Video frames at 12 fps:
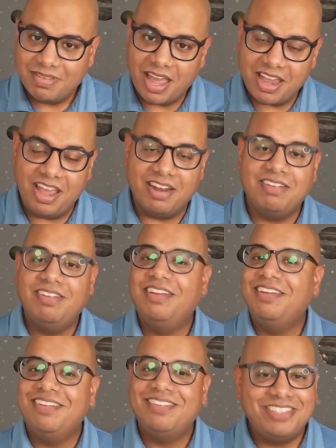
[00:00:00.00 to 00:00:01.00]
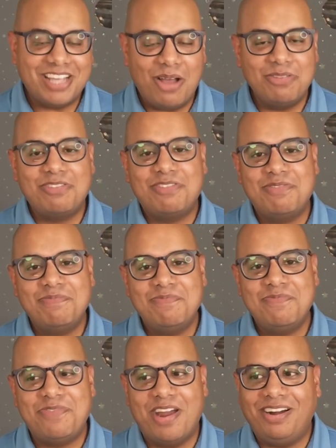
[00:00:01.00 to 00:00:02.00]
Again, sounds
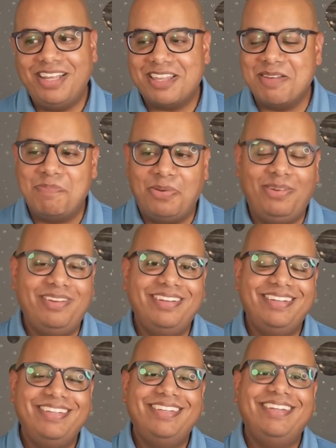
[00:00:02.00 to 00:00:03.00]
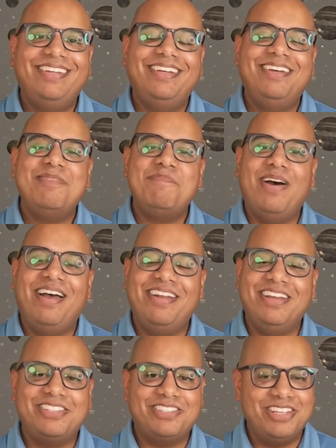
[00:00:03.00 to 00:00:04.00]
fairly simple, but
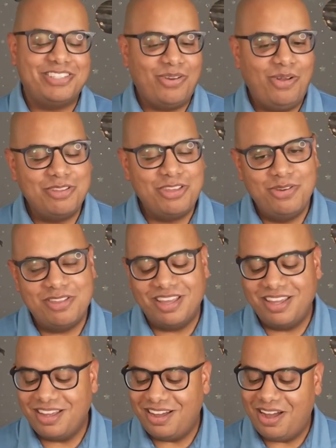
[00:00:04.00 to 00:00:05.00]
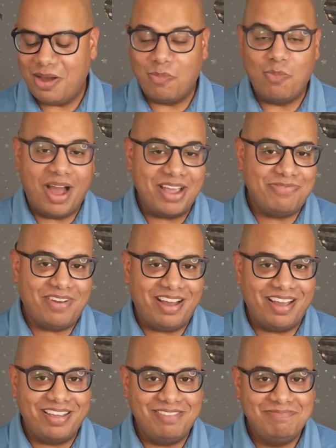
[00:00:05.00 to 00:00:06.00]
it's all using
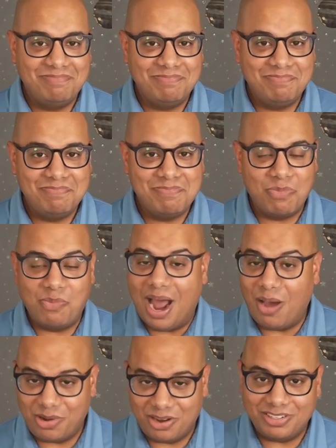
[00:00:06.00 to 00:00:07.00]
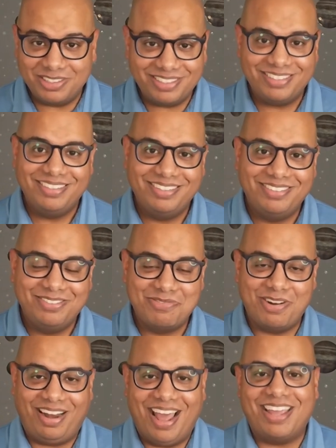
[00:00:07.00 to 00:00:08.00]
Wi-Fi routers,
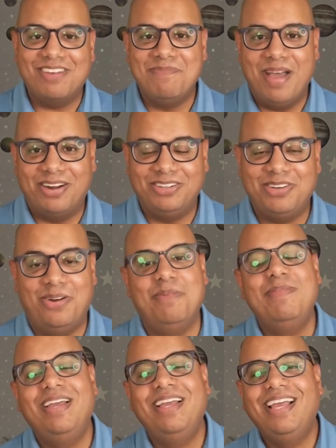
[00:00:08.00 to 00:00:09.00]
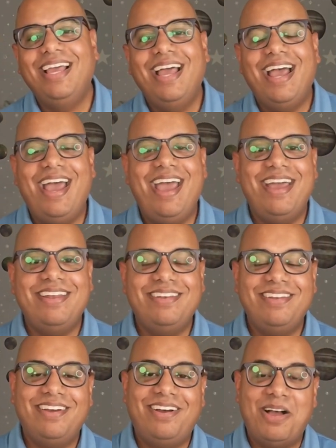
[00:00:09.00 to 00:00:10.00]
for lack of a better term,
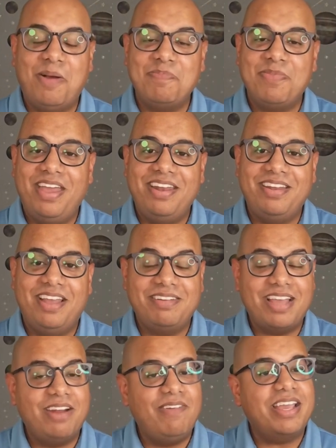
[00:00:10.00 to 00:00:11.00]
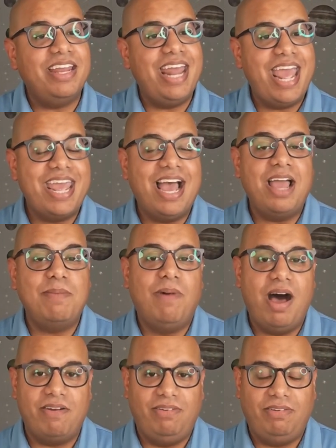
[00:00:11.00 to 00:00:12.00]
and kind of like an AI
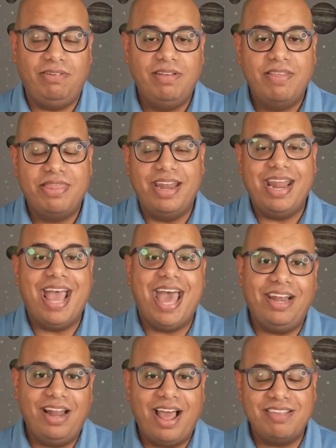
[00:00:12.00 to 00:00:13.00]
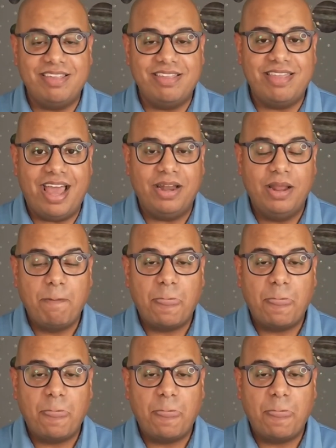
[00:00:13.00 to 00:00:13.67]
model that analyzes that